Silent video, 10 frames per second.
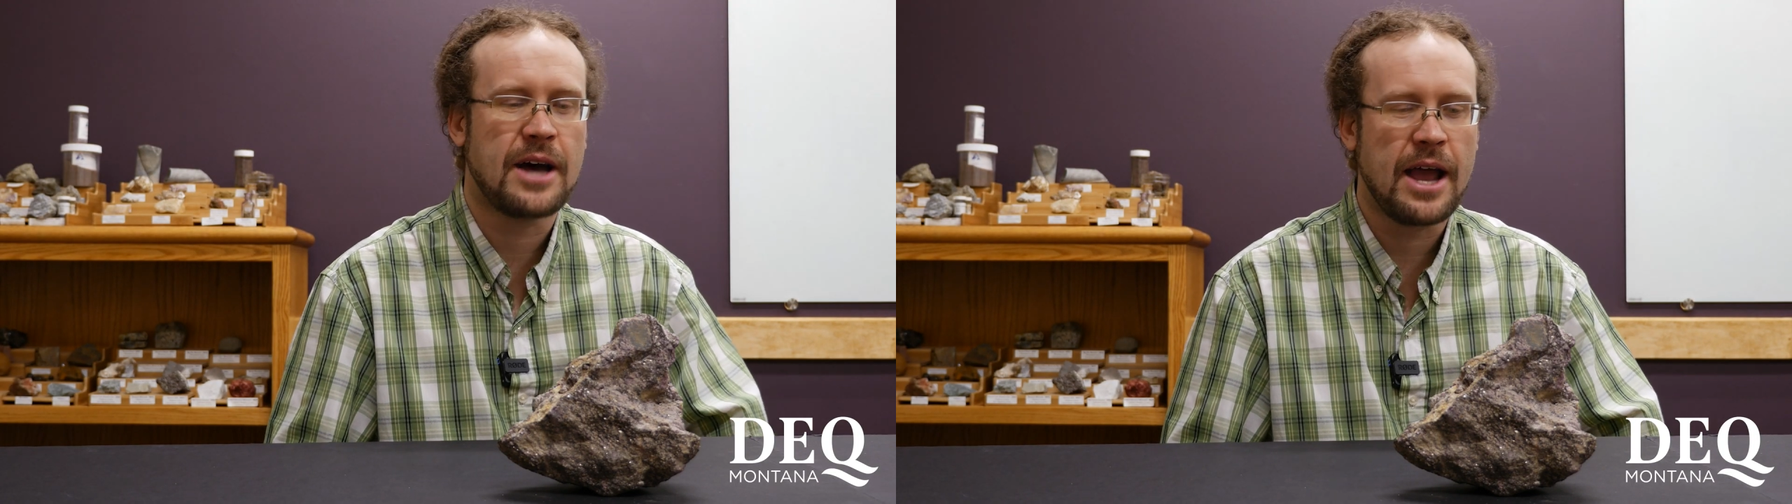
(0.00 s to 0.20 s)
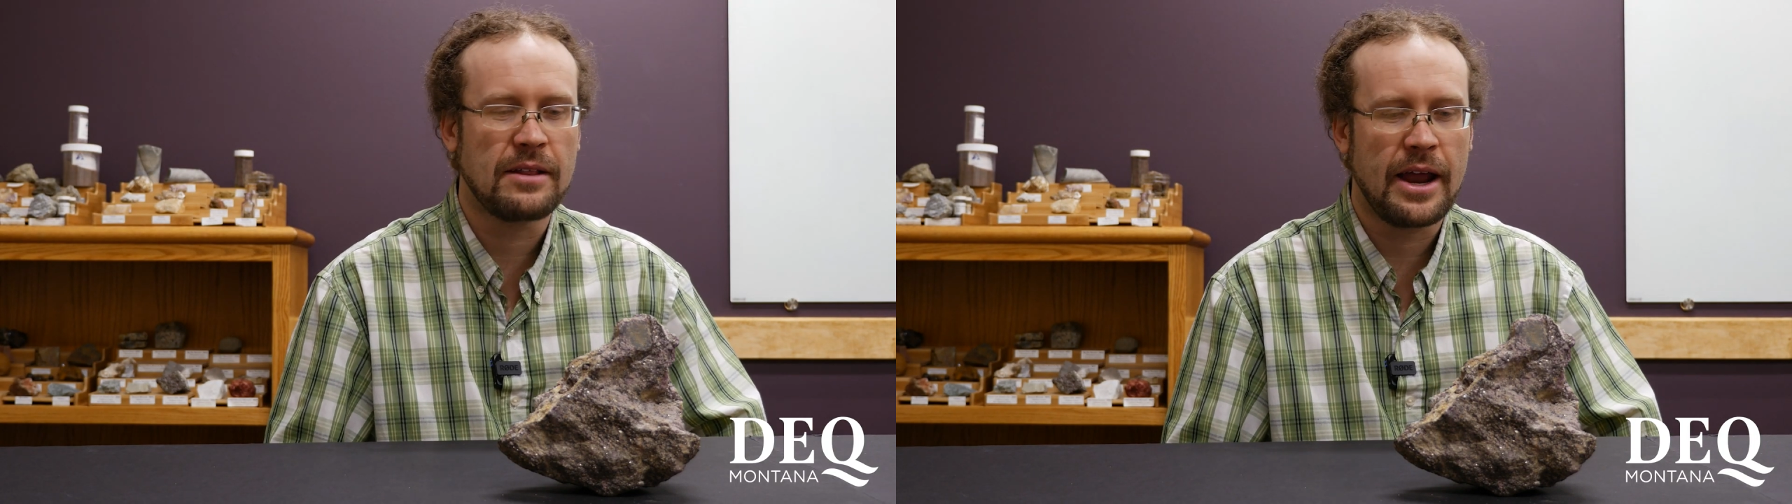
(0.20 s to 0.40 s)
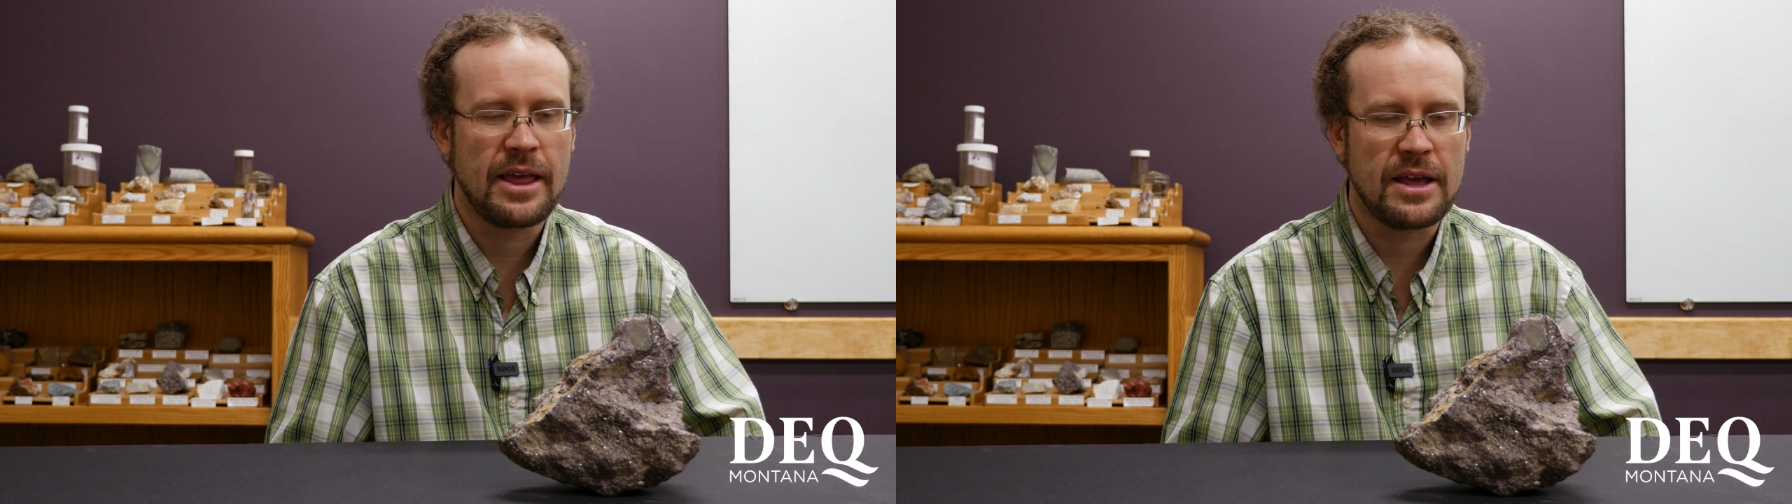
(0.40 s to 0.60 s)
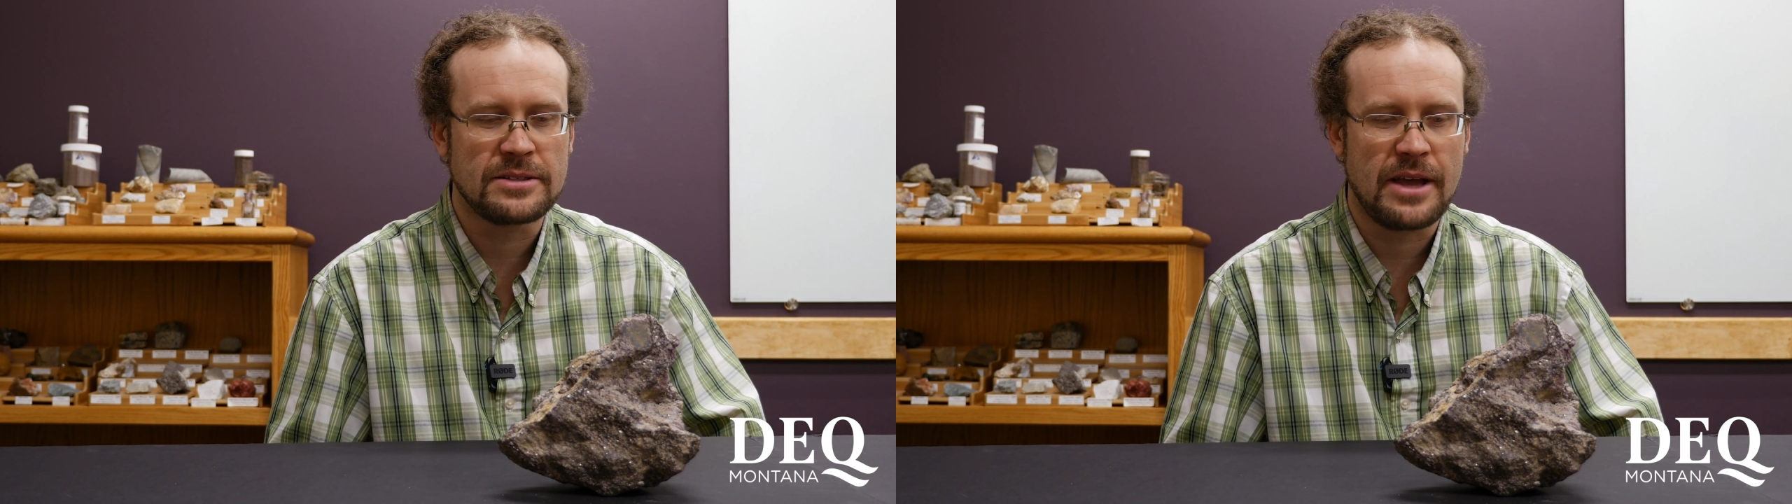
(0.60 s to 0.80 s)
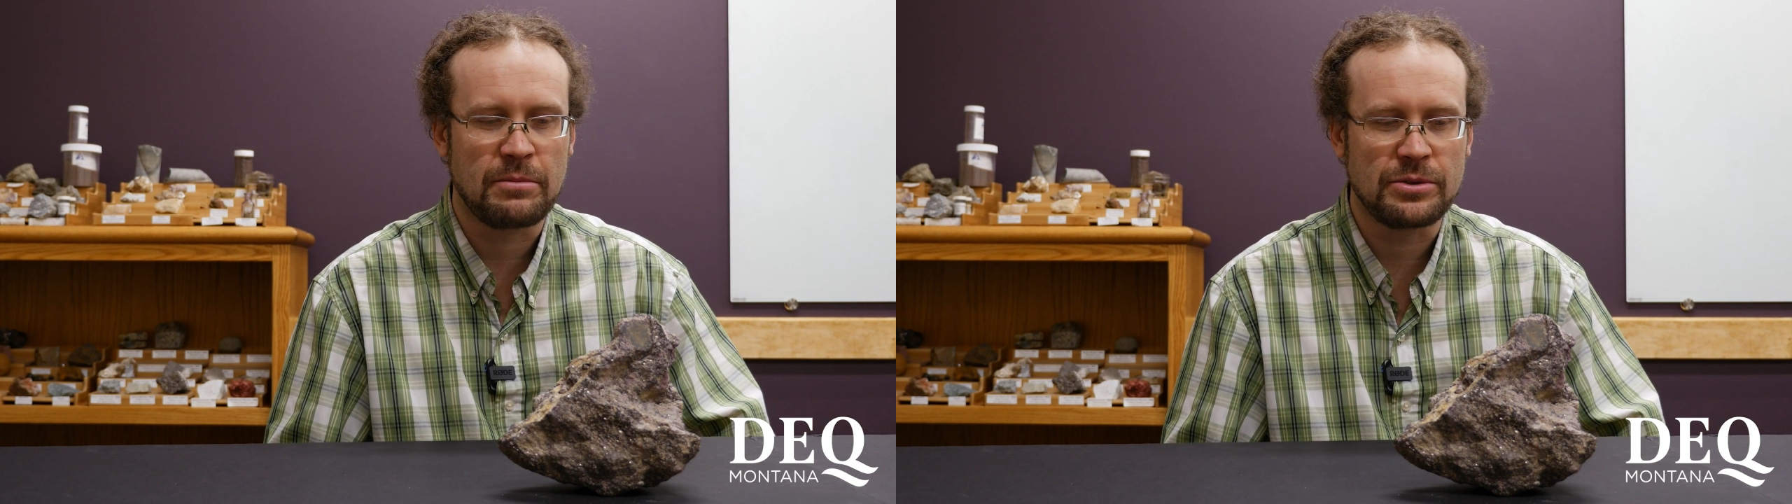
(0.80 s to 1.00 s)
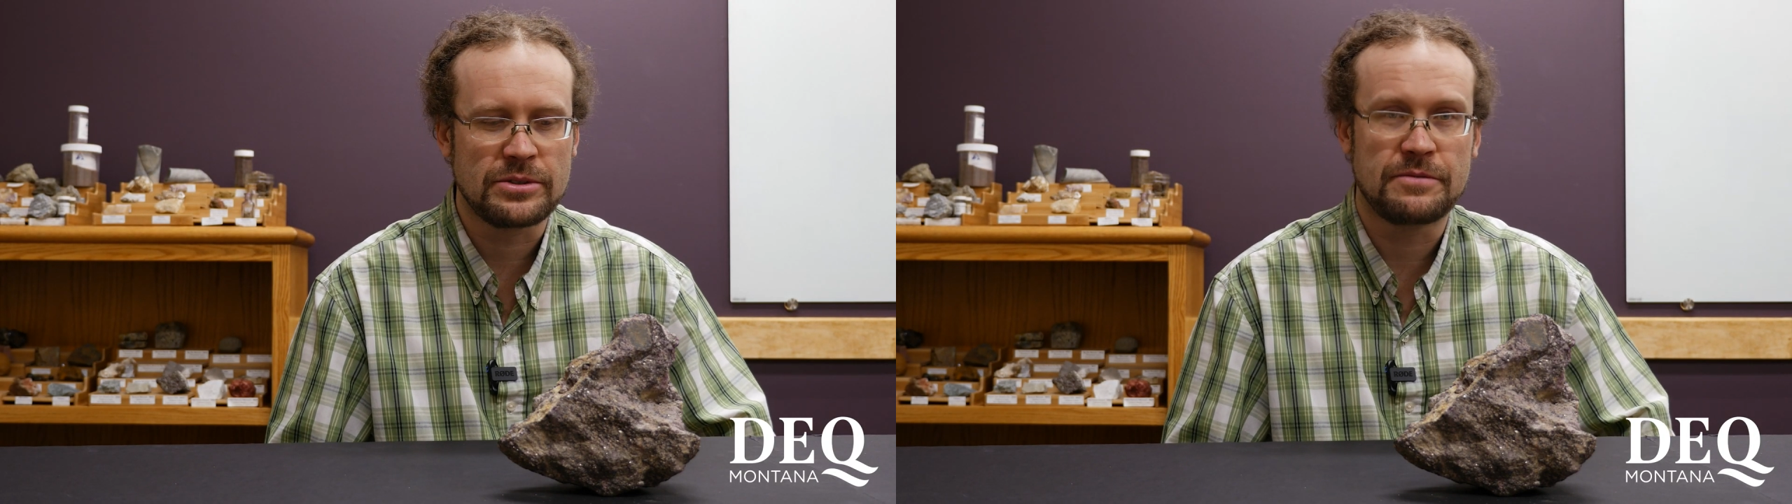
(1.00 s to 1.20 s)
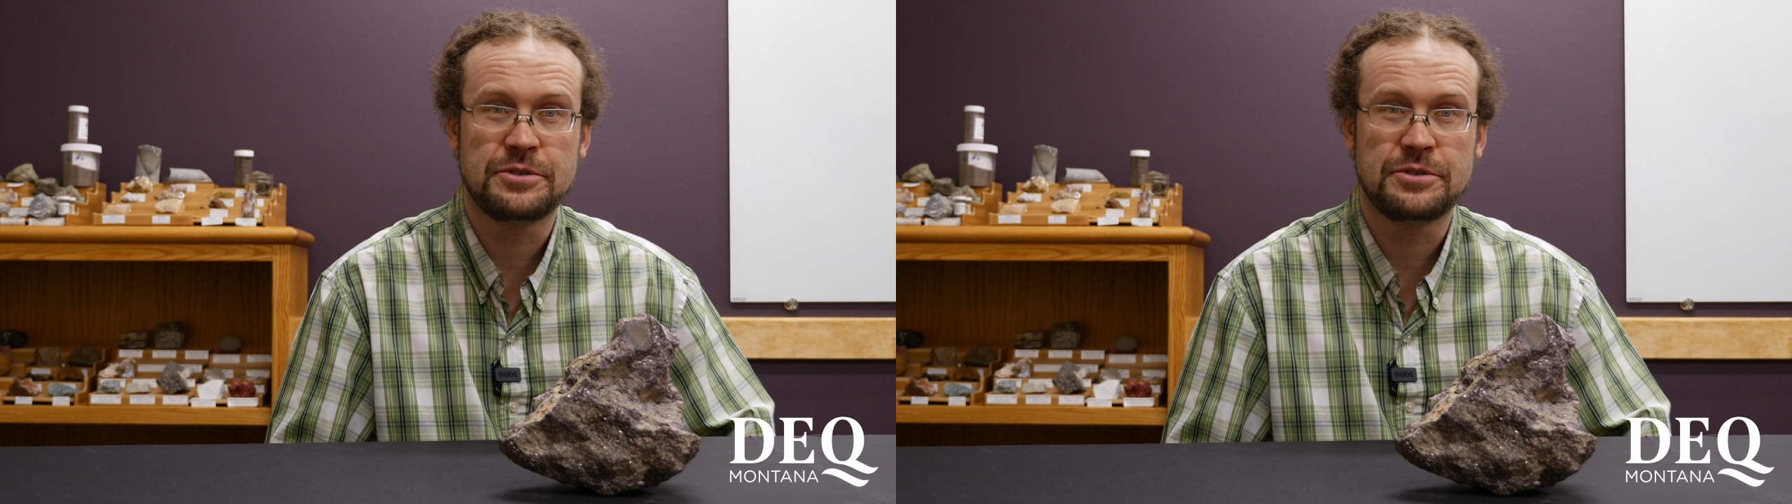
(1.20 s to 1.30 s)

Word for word: highlighting examples of